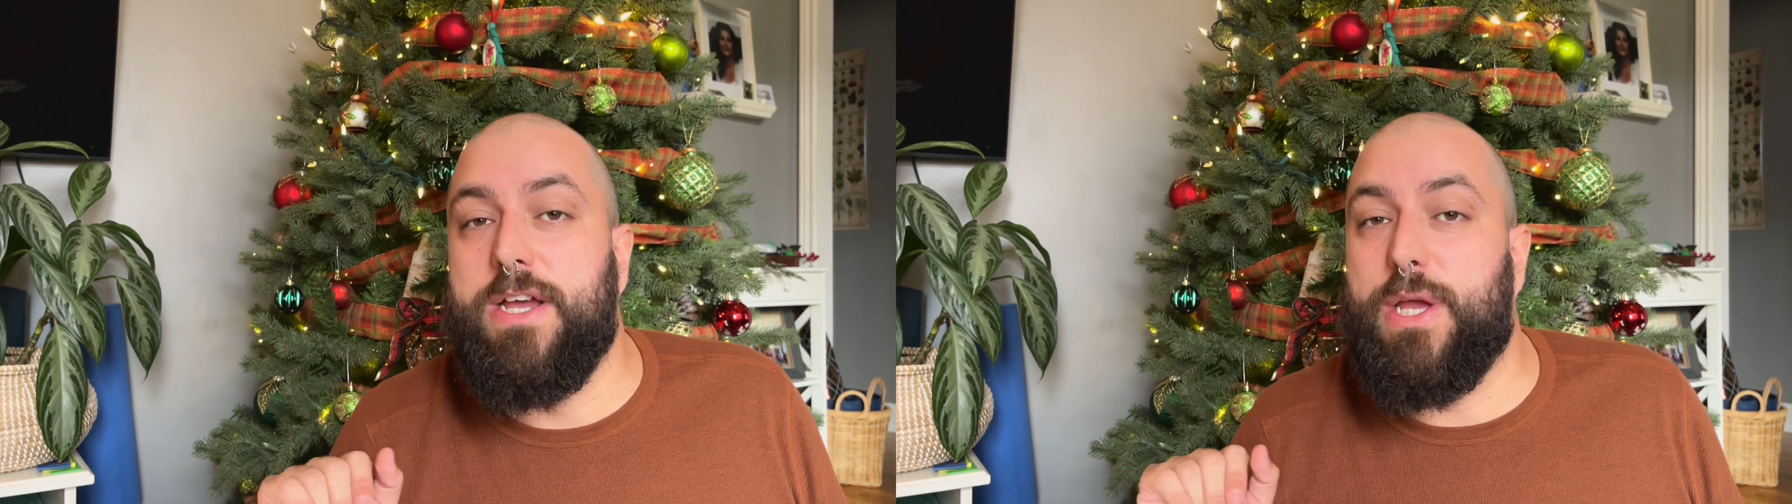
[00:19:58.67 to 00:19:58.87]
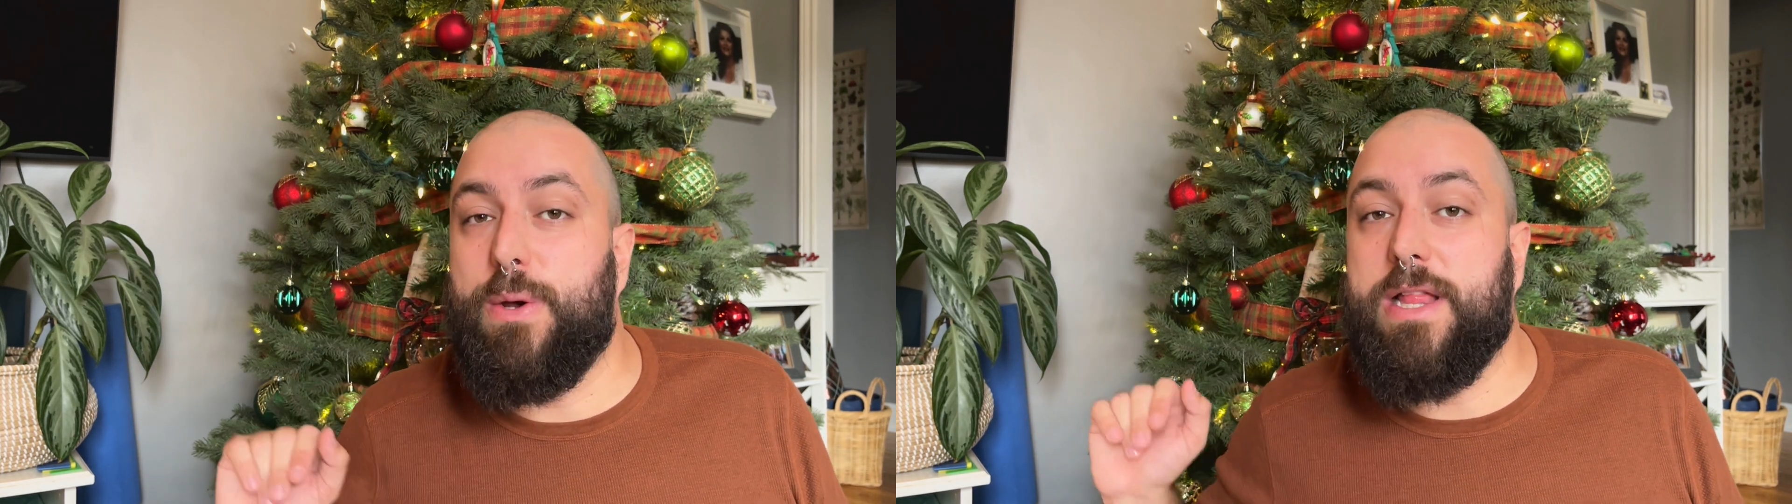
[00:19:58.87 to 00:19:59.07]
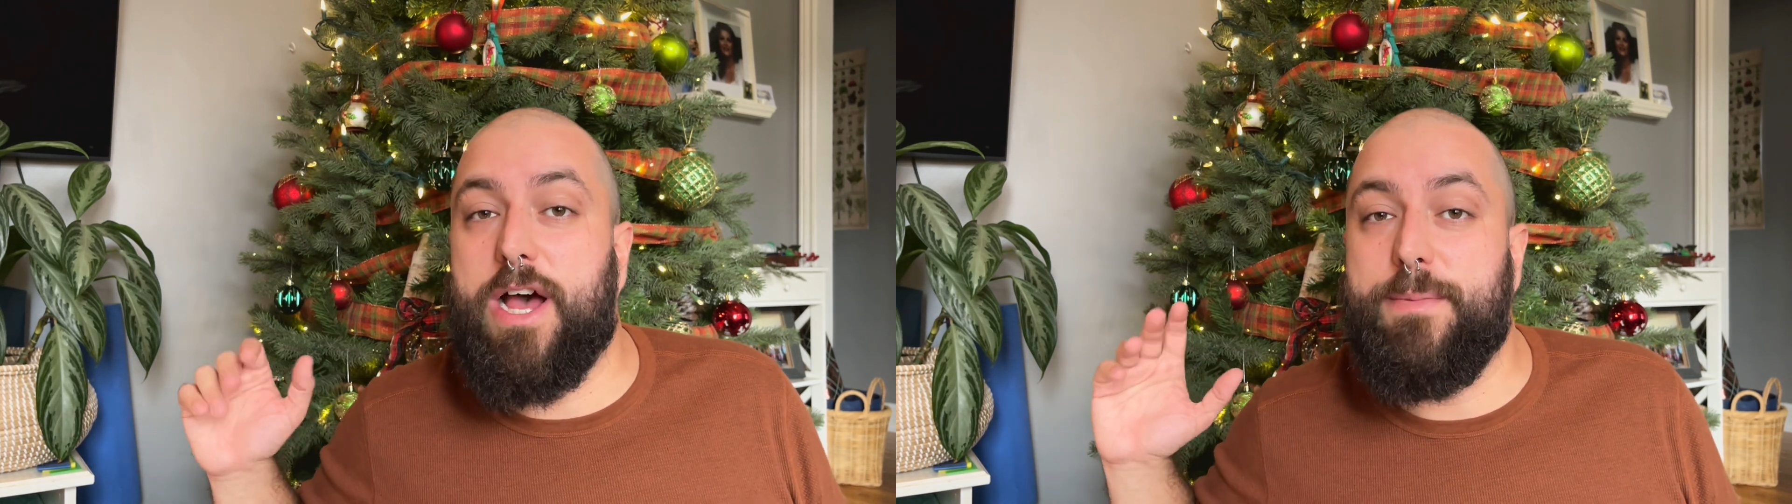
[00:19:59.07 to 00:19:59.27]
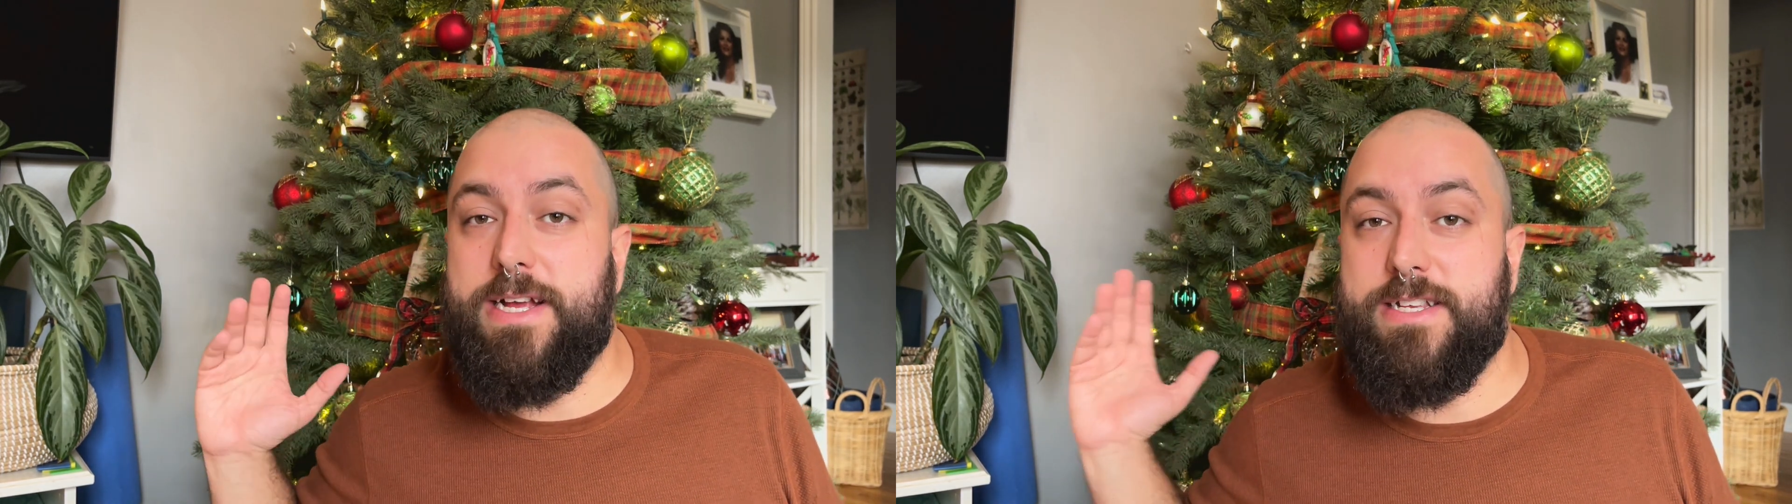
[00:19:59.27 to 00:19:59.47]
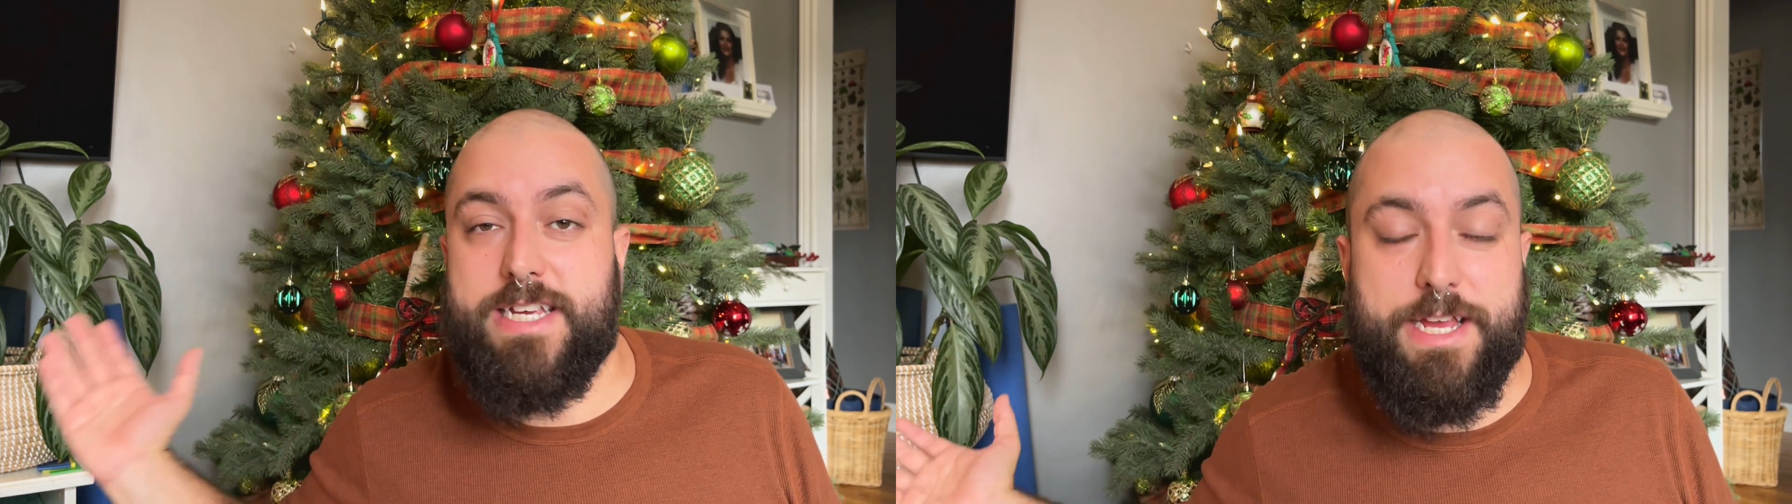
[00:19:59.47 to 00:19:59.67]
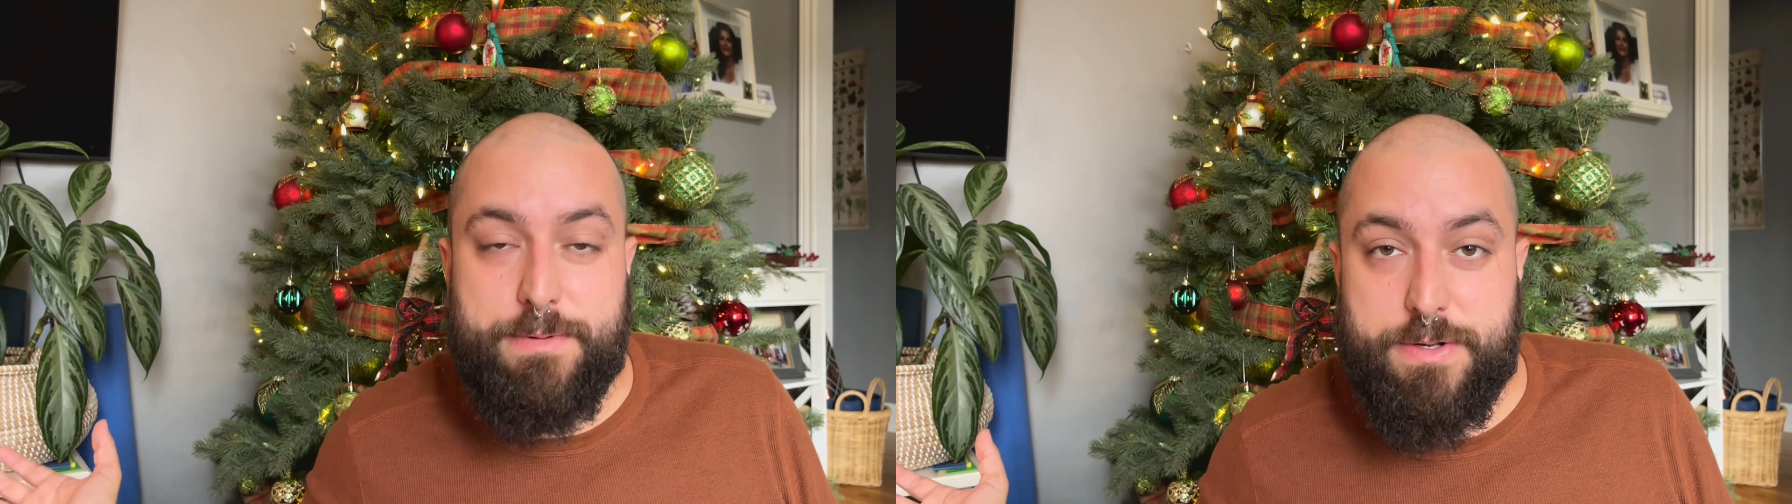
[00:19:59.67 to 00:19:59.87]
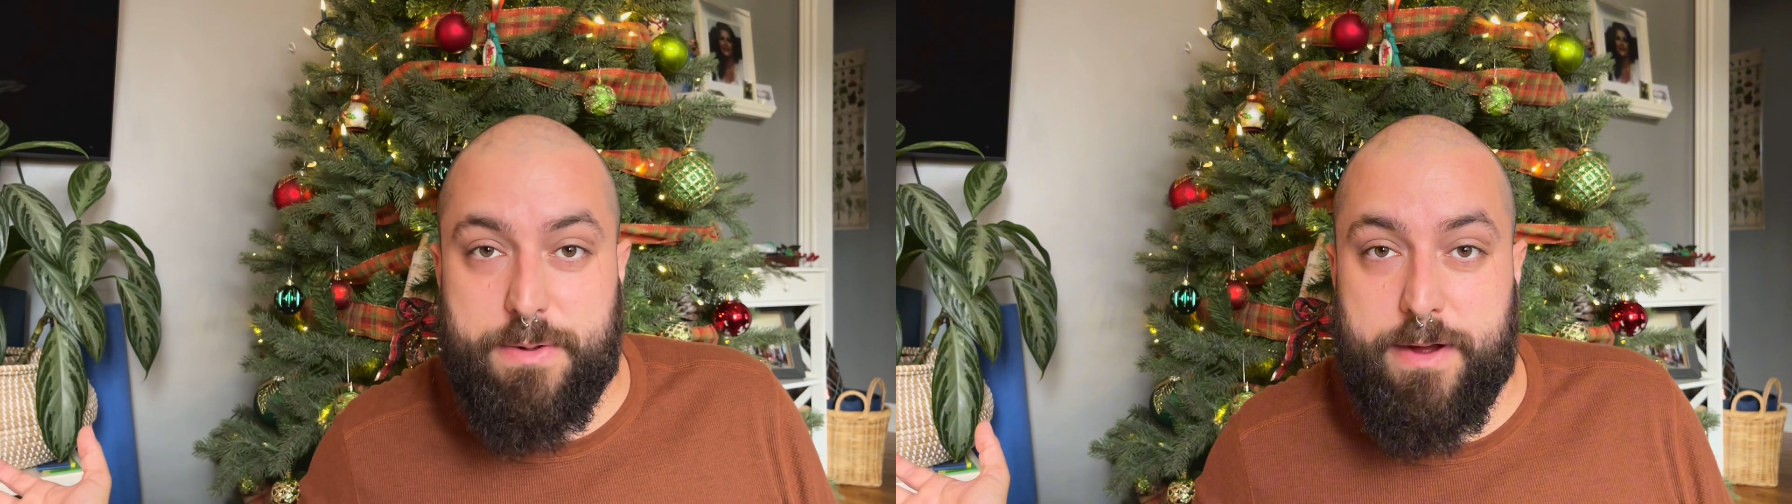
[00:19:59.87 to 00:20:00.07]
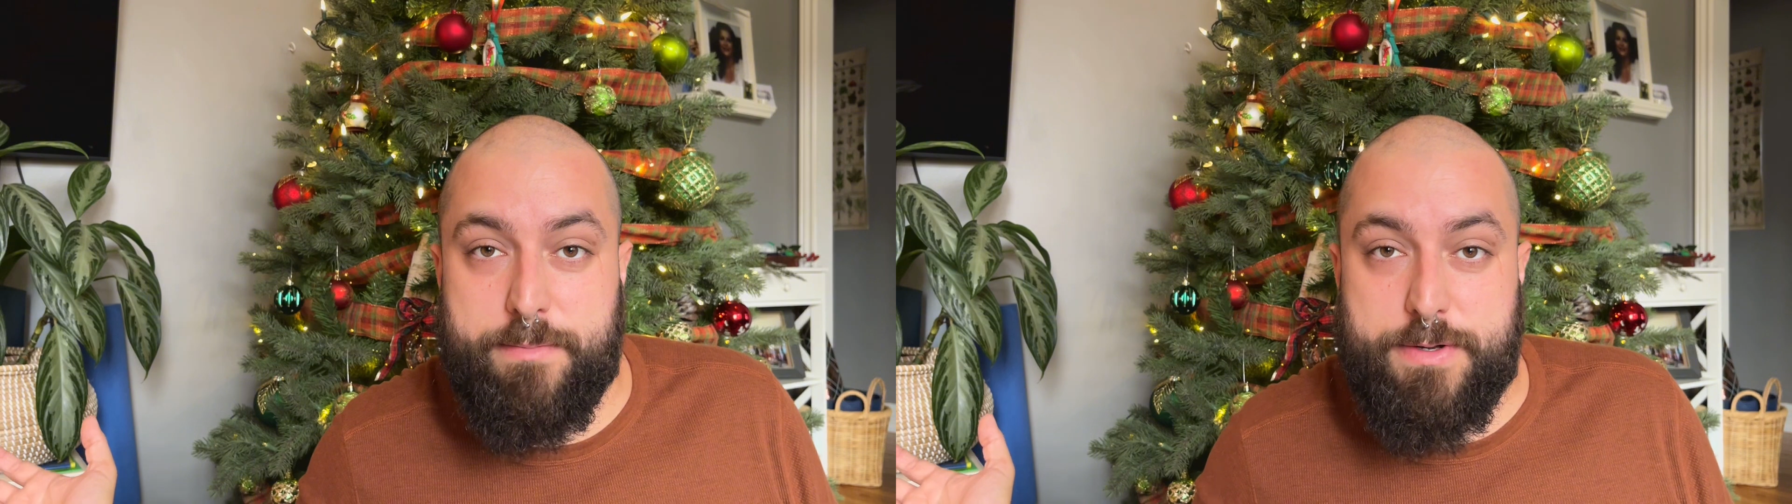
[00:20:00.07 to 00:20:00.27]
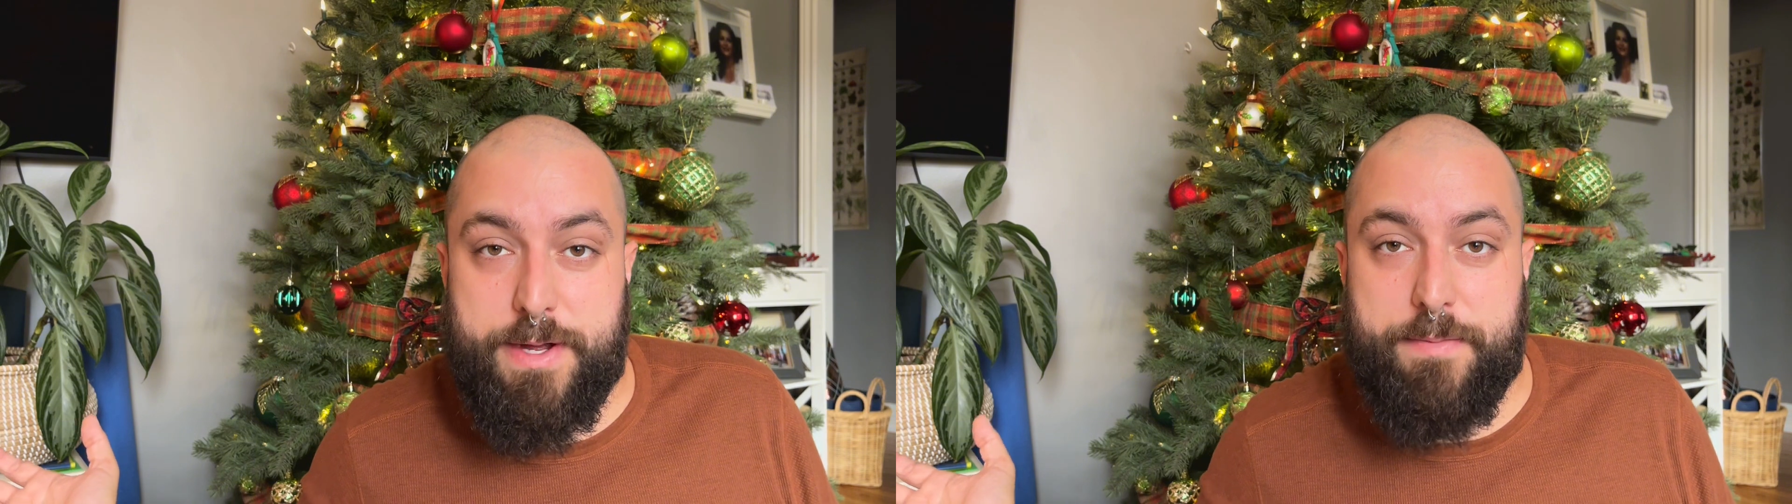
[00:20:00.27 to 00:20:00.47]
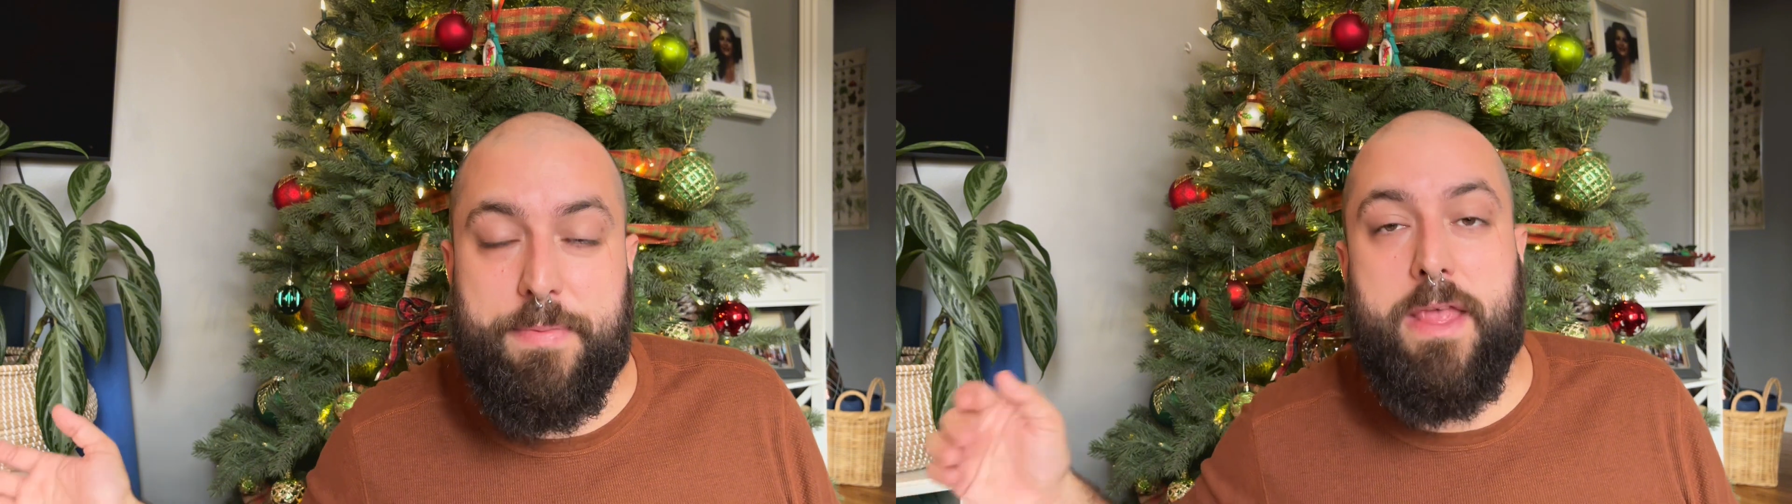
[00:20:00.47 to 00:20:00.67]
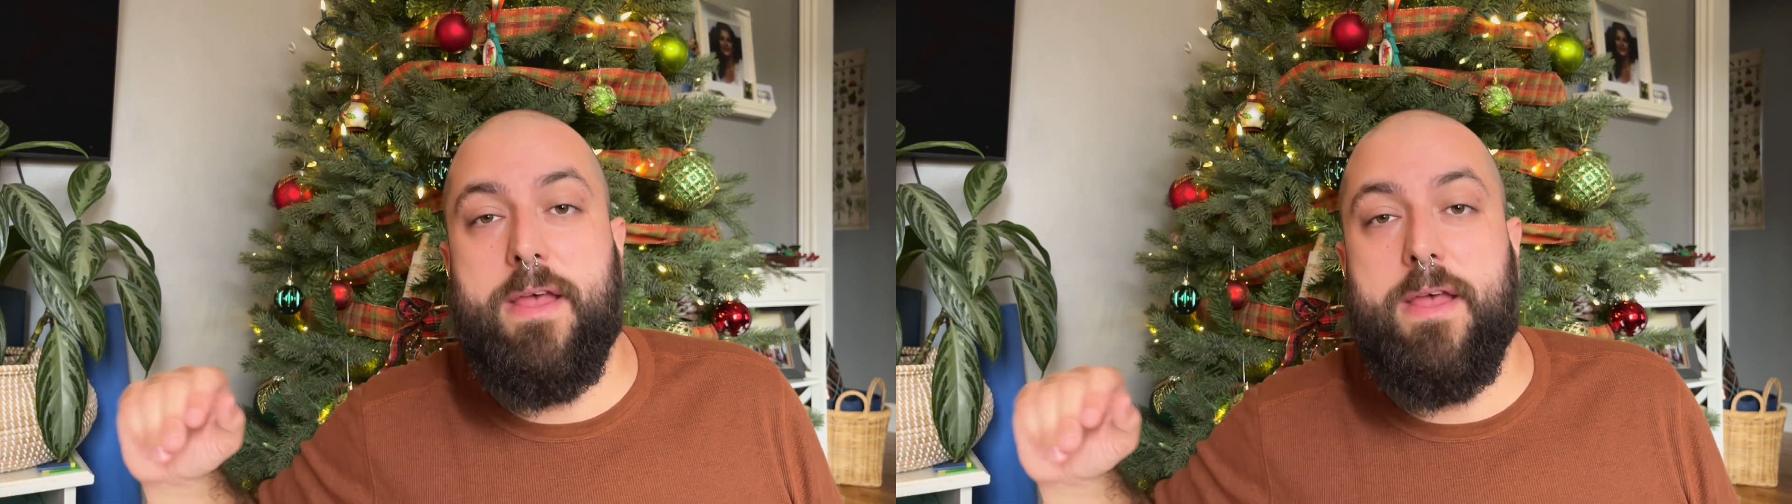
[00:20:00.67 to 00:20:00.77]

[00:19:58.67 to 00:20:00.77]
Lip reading: You allow me to keep doing what I'm doing.